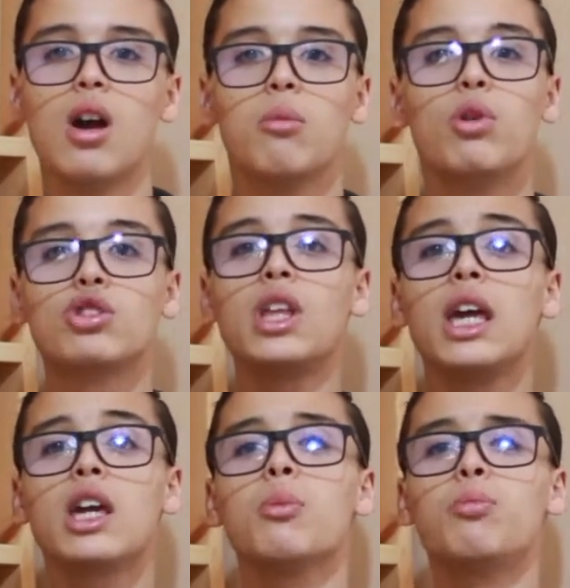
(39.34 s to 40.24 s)
But
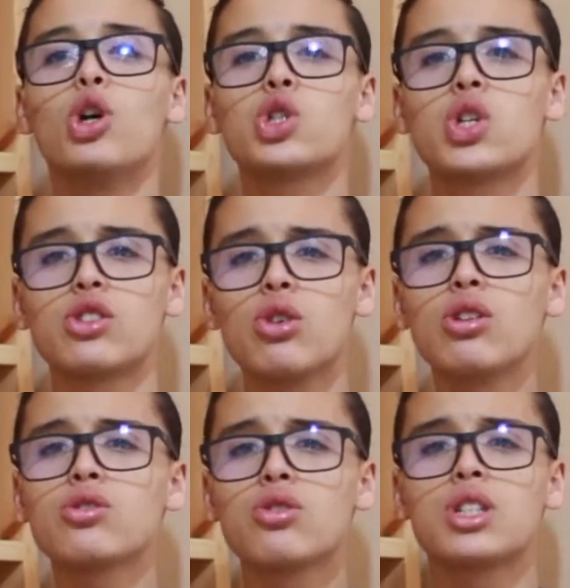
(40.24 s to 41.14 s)
taking portraits
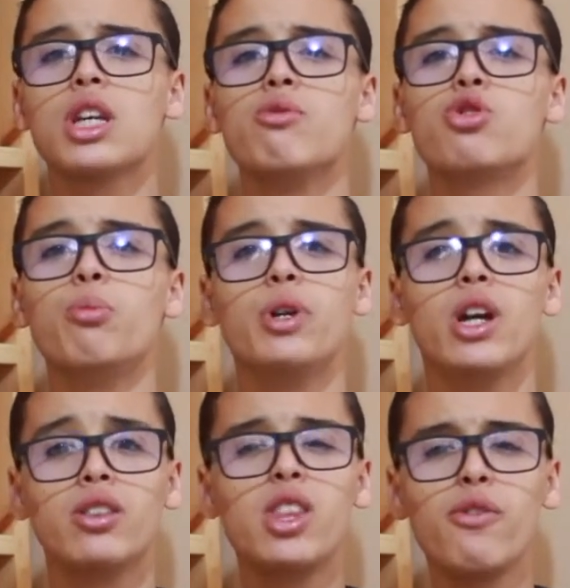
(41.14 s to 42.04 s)
also seems to be
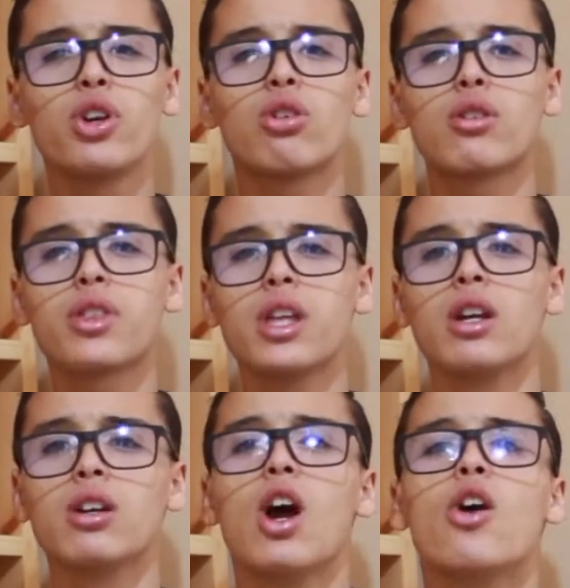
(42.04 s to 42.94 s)
a difficult
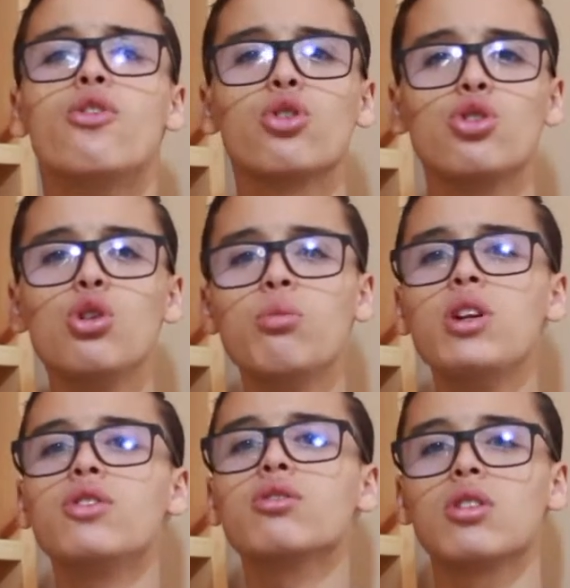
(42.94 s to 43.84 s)
thing for
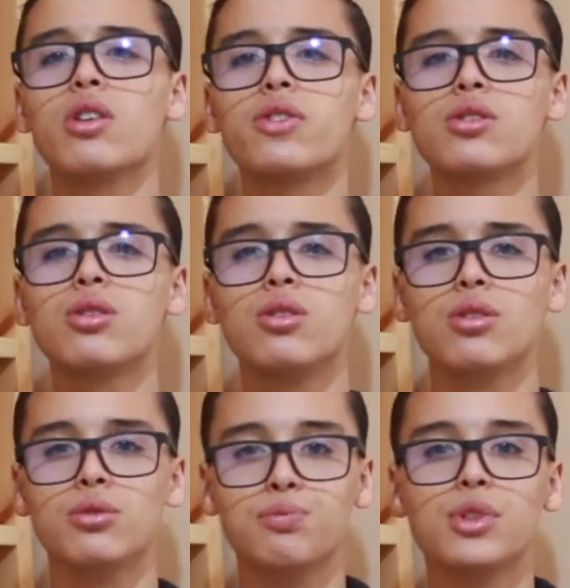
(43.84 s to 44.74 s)
newbie photographers to
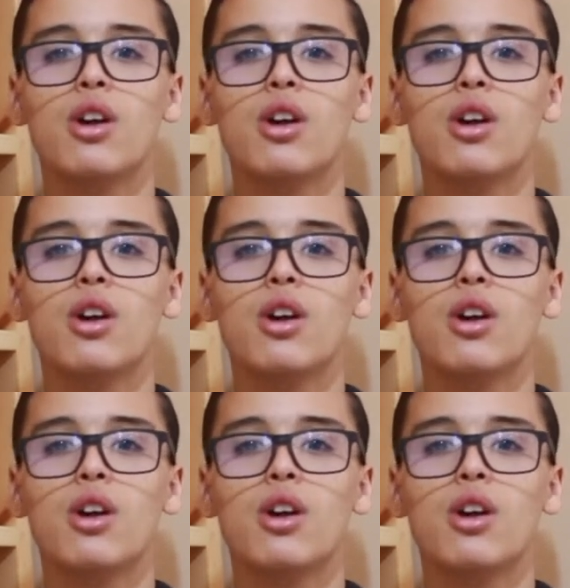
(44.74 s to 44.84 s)
do.